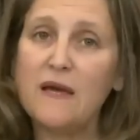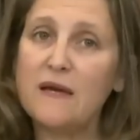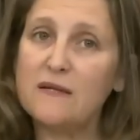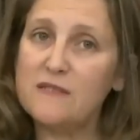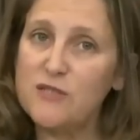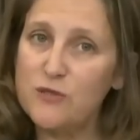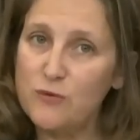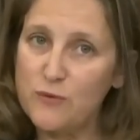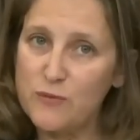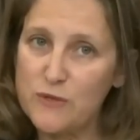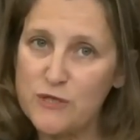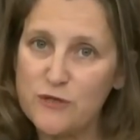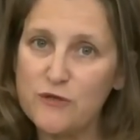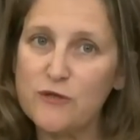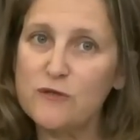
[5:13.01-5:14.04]
and to a
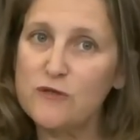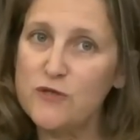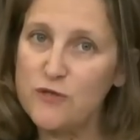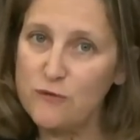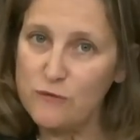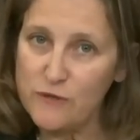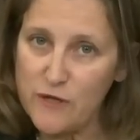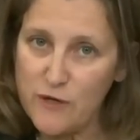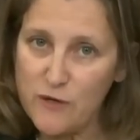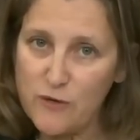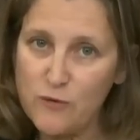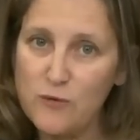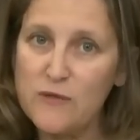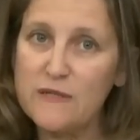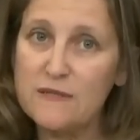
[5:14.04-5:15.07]
return to low,
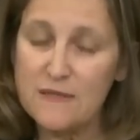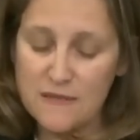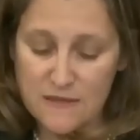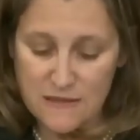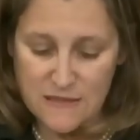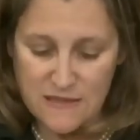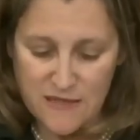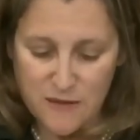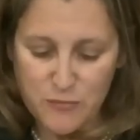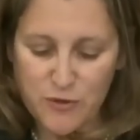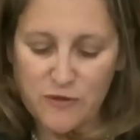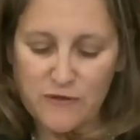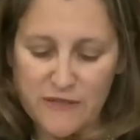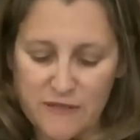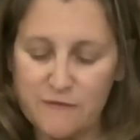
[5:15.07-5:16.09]

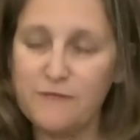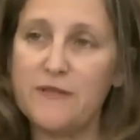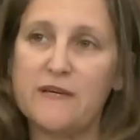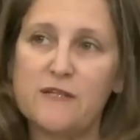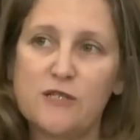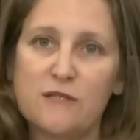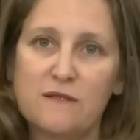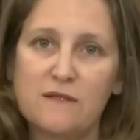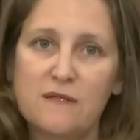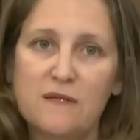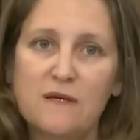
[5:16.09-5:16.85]
stable inflation